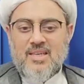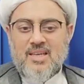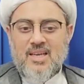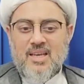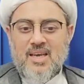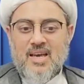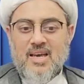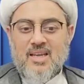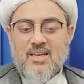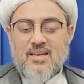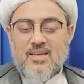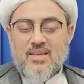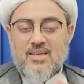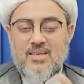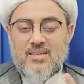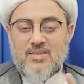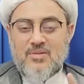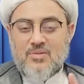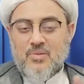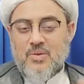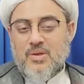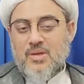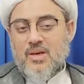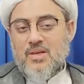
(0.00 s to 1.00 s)
at
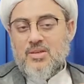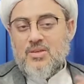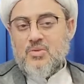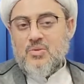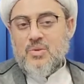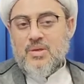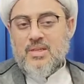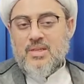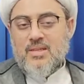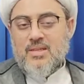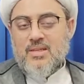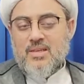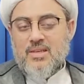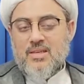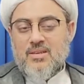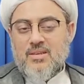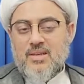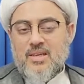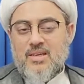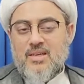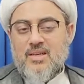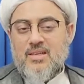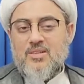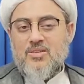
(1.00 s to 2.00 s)
least we can't do anything,
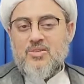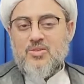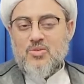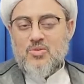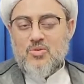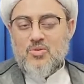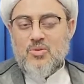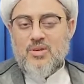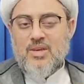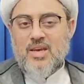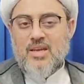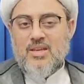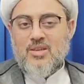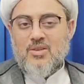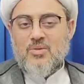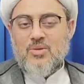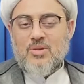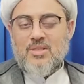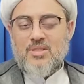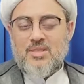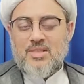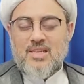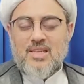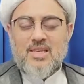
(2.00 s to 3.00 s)
at least you can, you
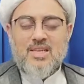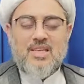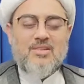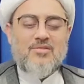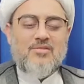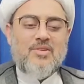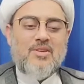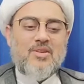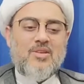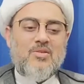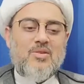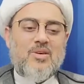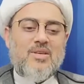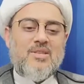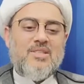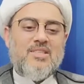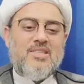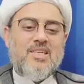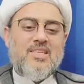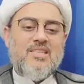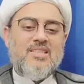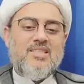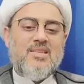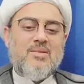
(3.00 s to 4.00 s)
are still living, you can
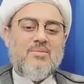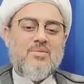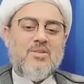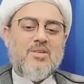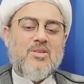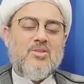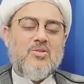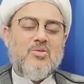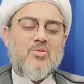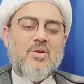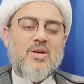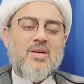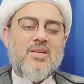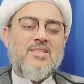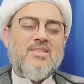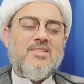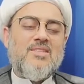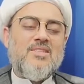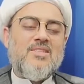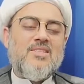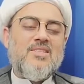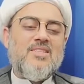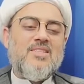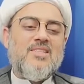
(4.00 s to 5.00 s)
send something to
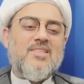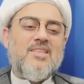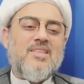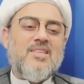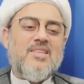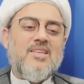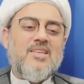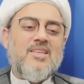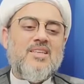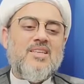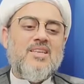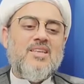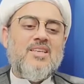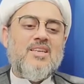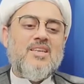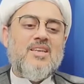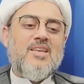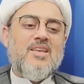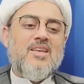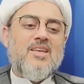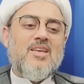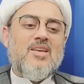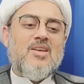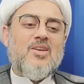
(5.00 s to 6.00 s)
us.
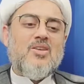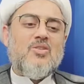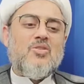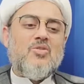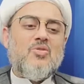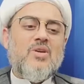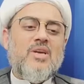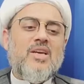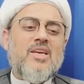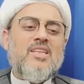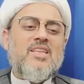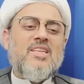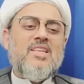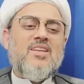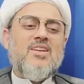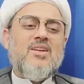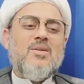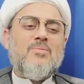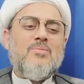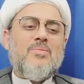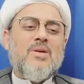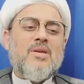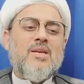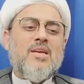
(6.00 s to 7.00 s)
So Inna
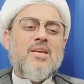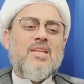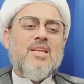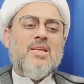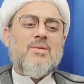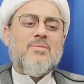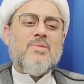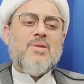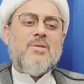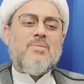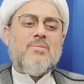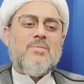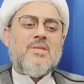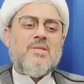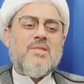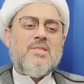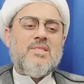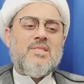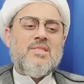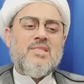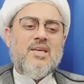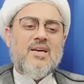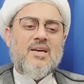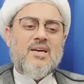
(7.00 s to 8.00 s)
rabbaka labil
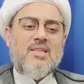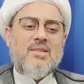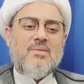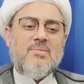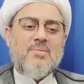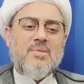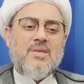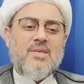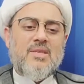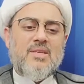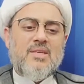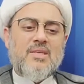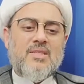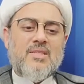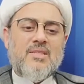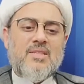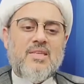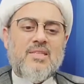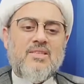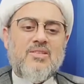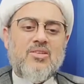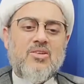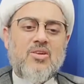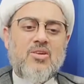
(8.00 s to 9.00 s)
mirsad means
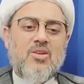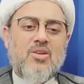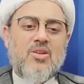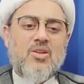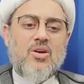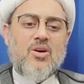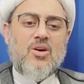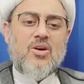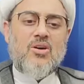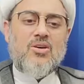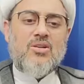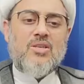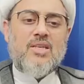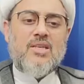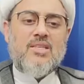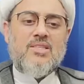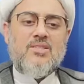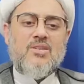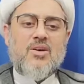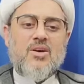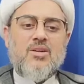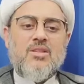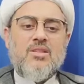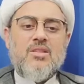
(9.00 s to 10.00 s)
that your Lord
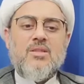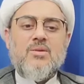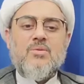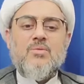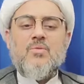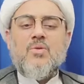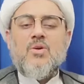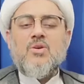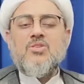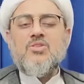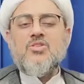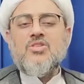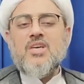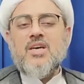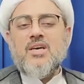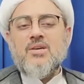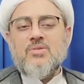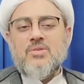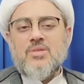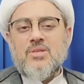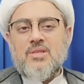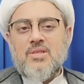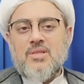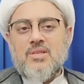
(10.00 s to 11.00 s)
is on the watch
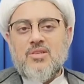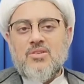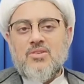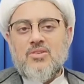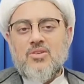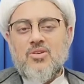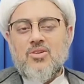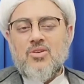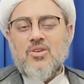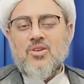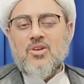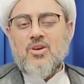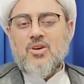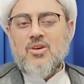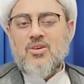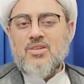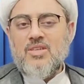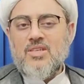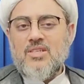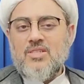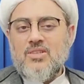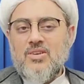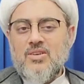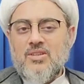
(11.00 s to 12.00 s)
out, your
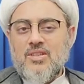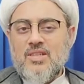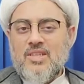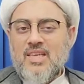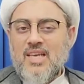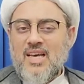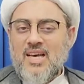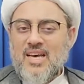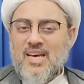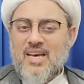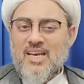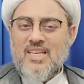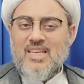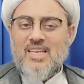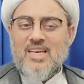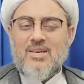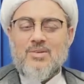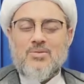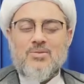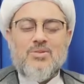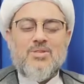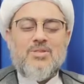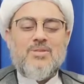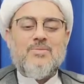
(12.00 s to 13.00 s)
Lord is on the
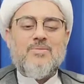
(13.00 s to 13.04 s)
hideout.